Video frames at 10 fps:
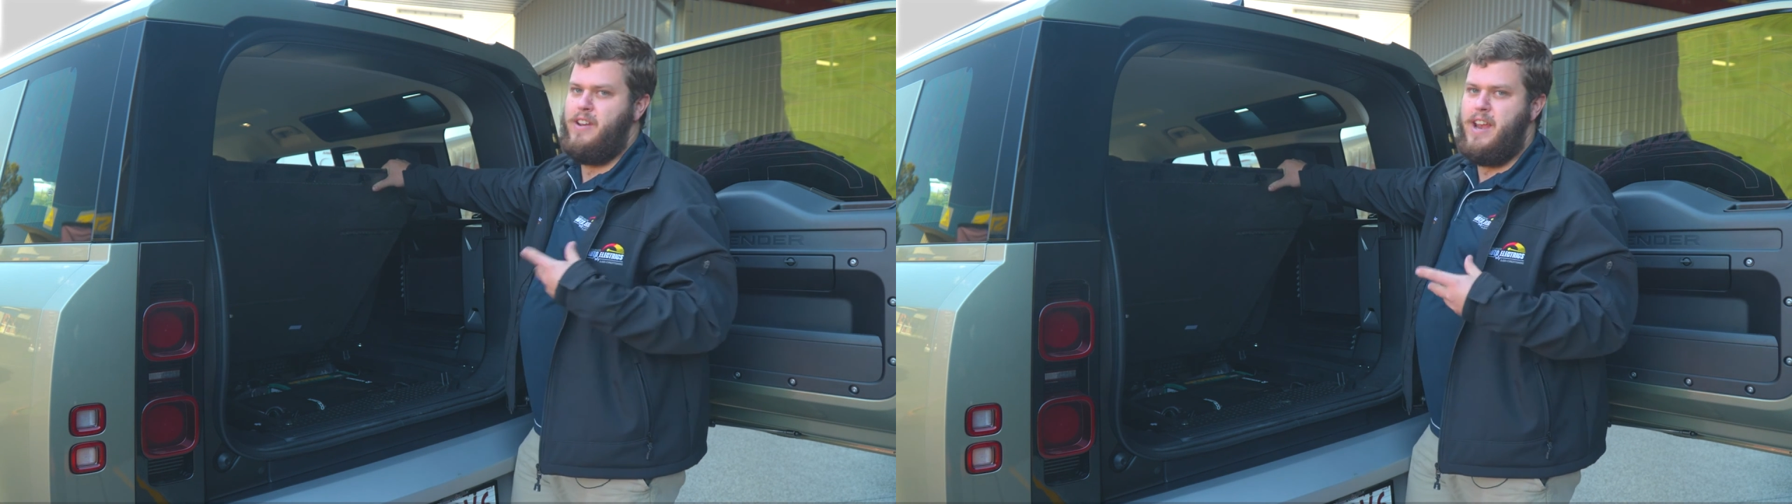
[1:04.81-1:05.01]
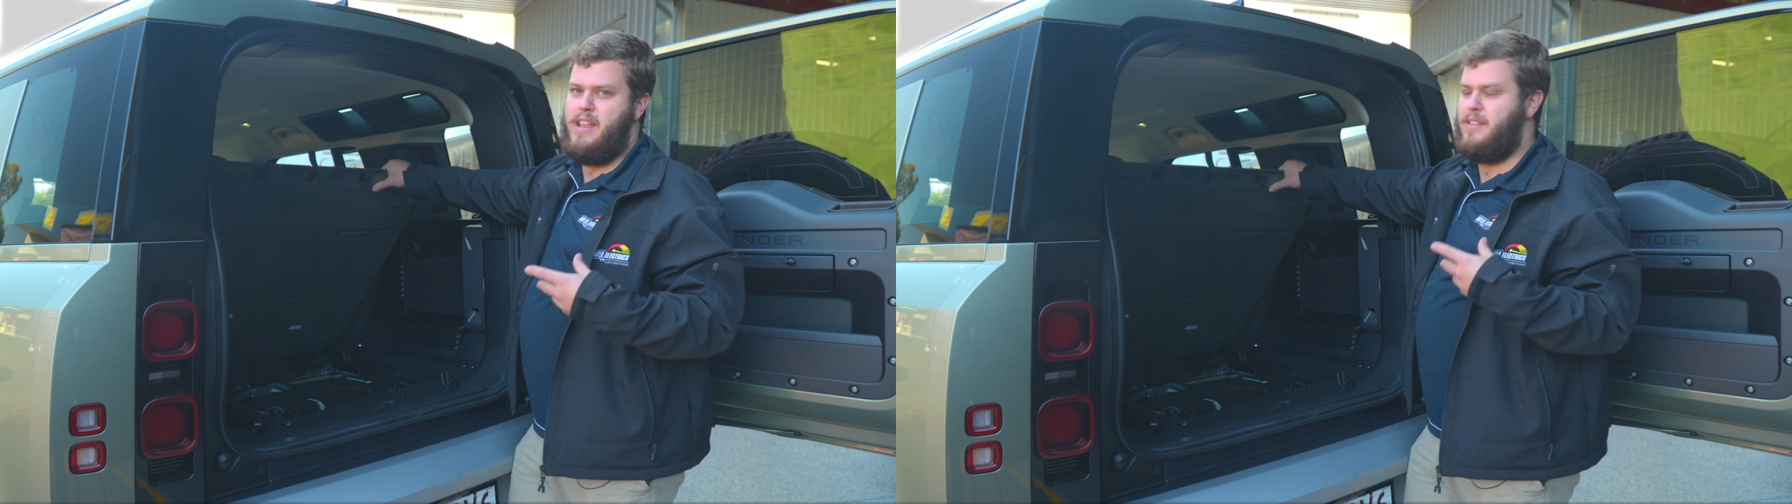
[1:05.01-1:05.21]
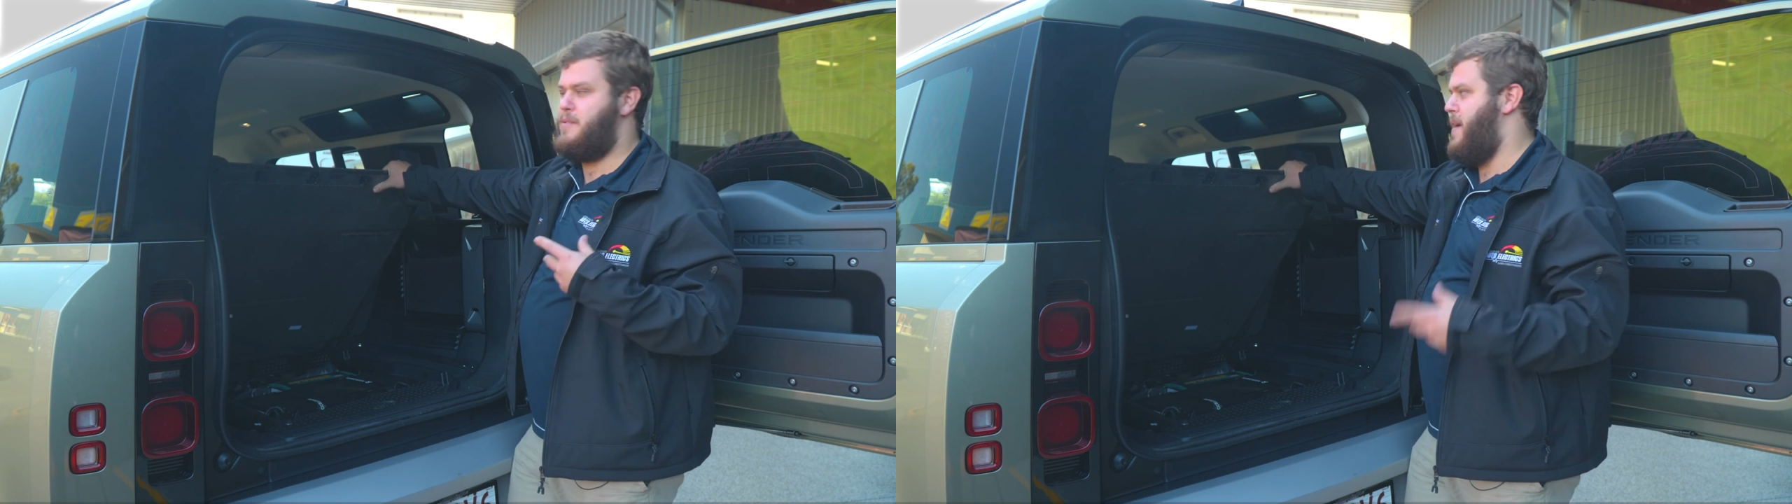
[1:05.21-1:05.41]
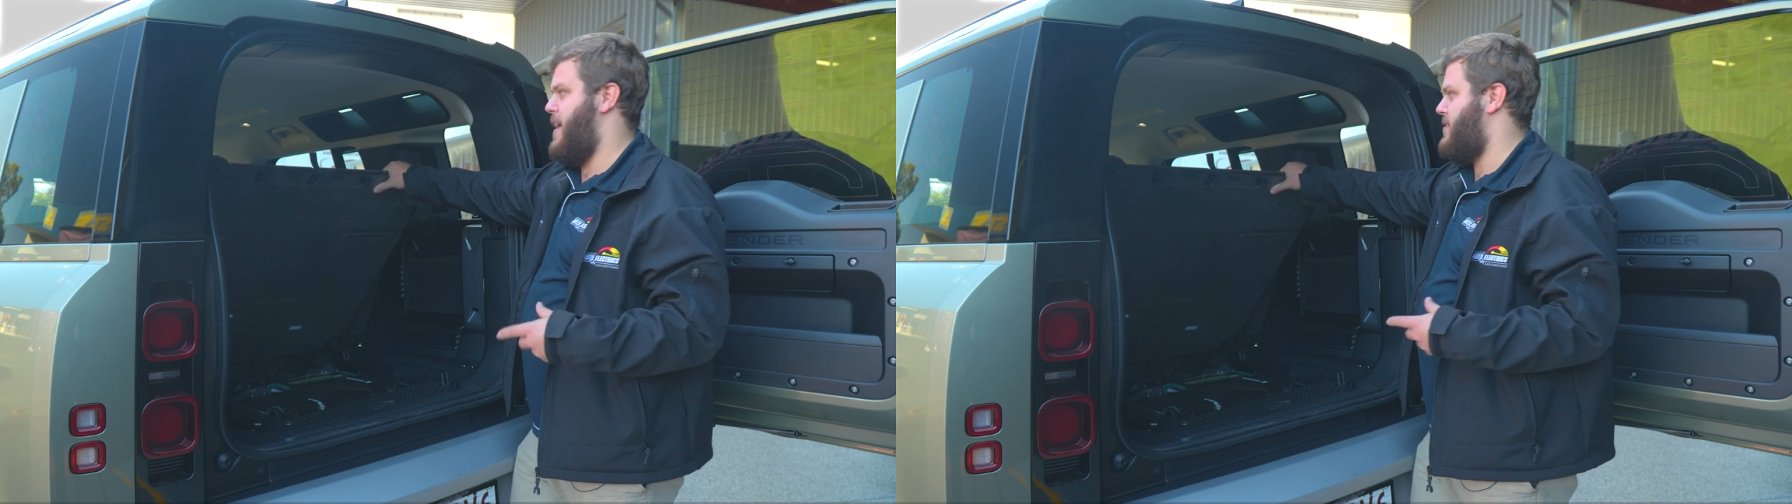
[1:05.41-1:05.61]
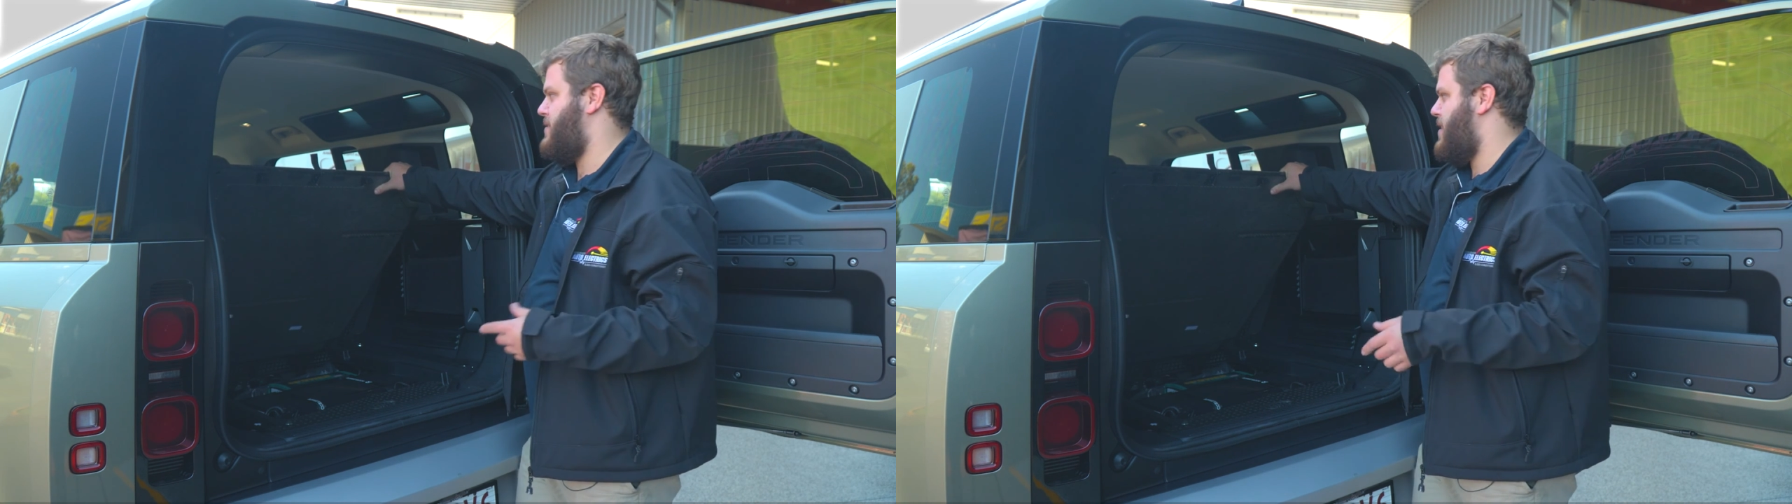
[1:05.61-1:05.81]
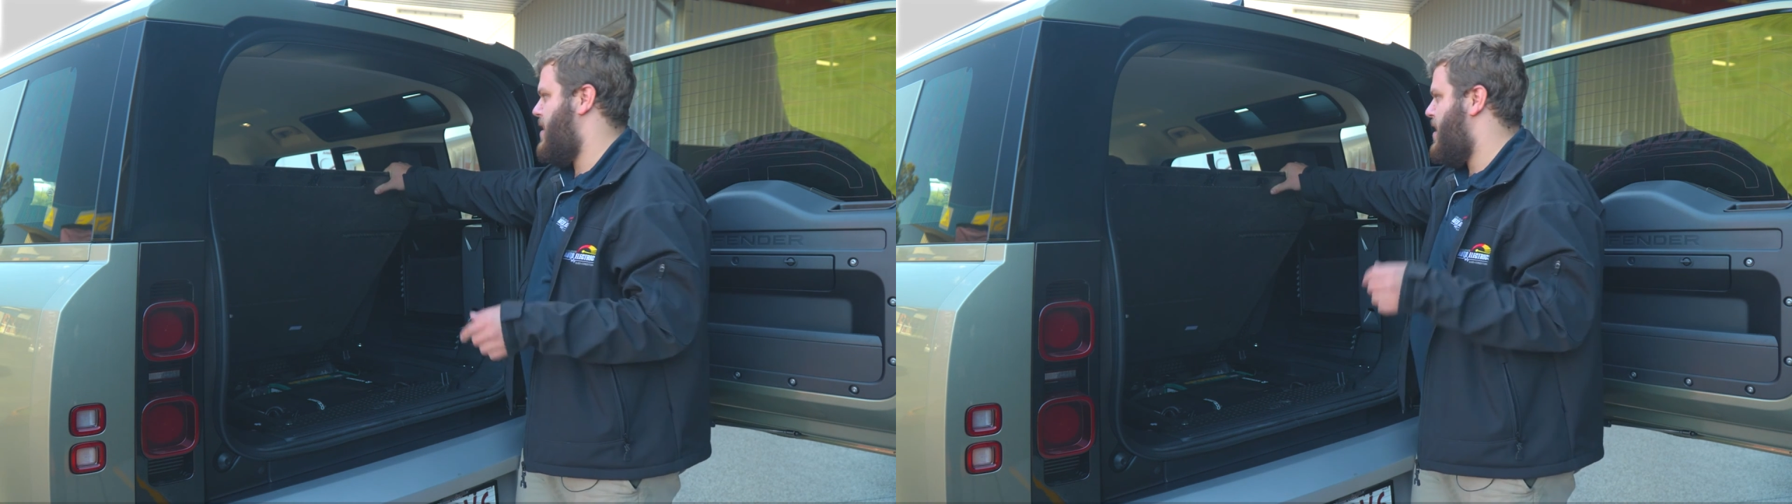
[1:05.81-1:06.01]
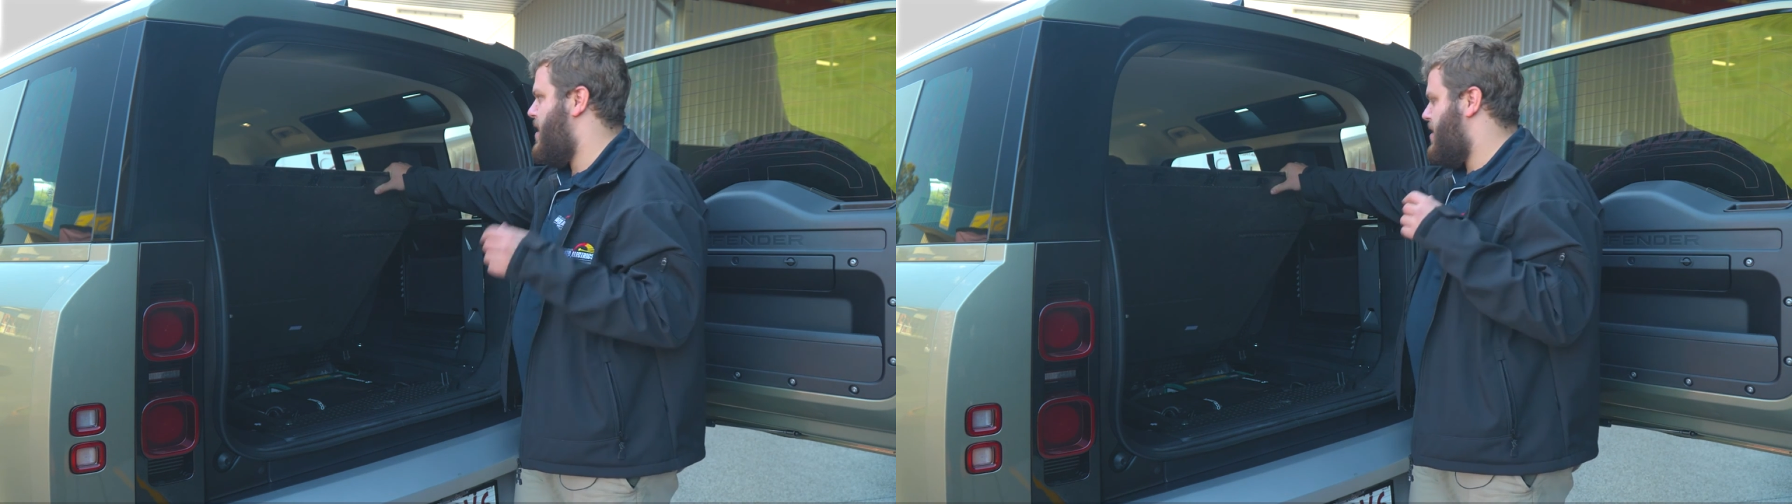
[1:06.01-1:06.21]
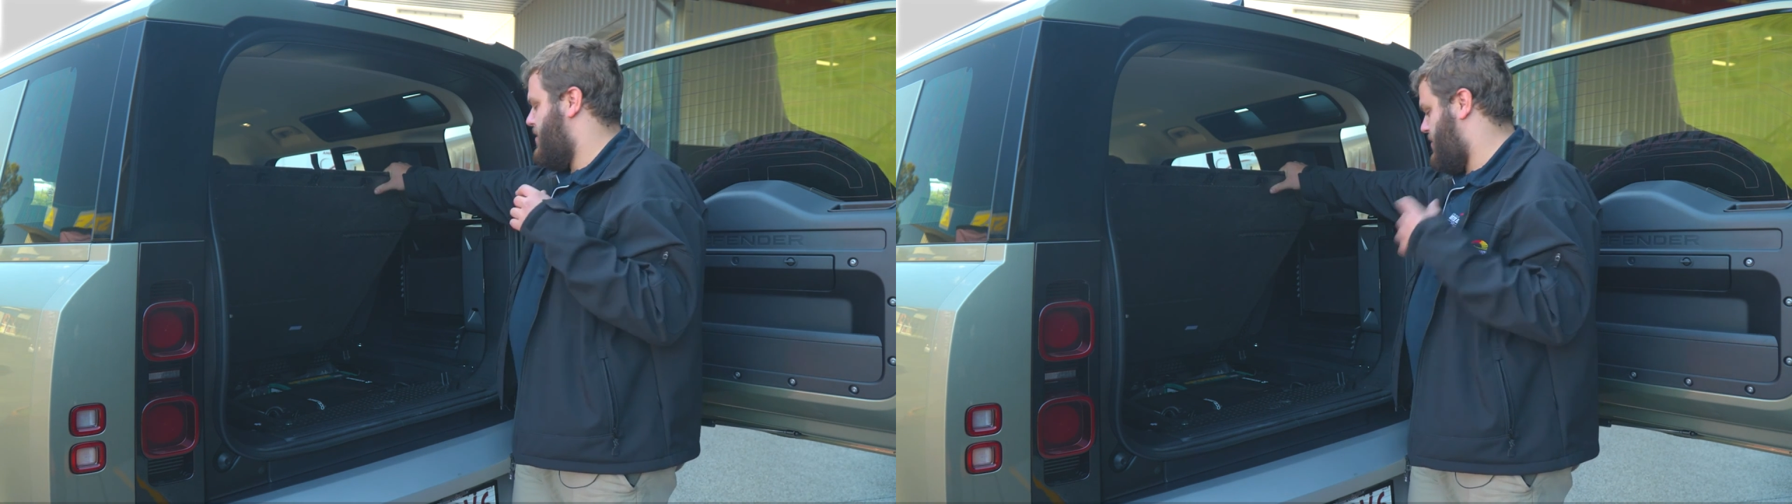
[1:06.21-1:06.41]
any space.
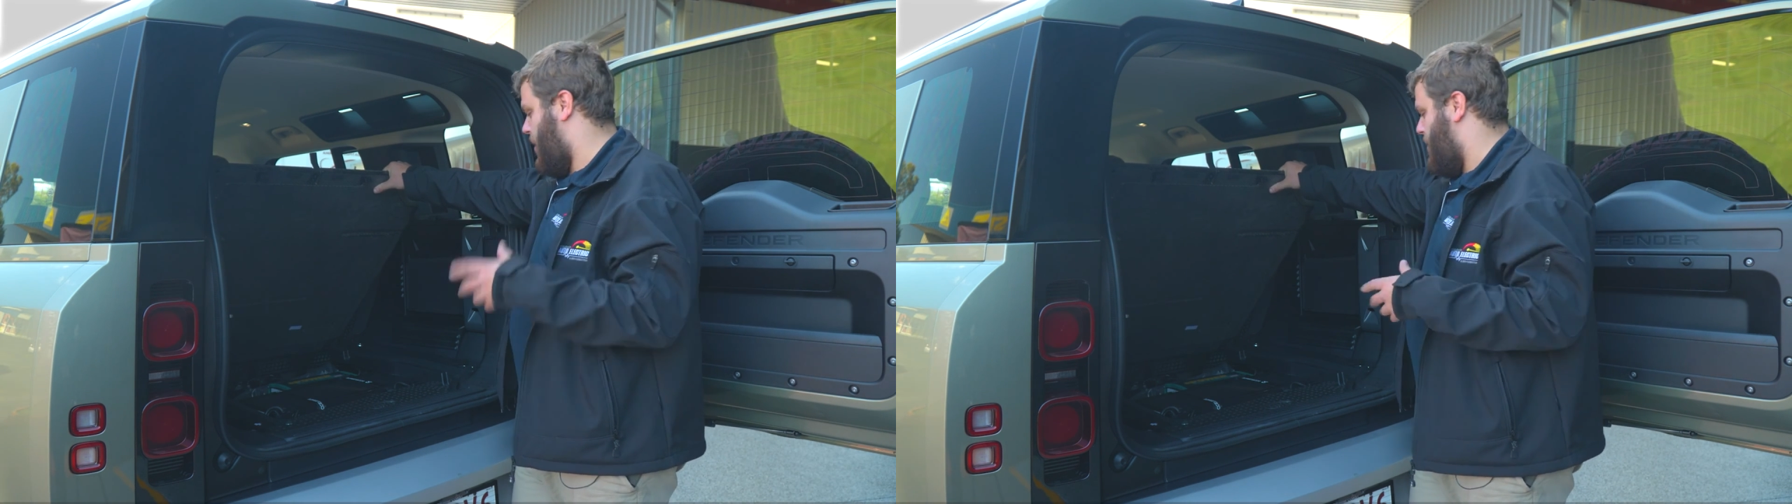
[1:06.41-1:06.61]
So,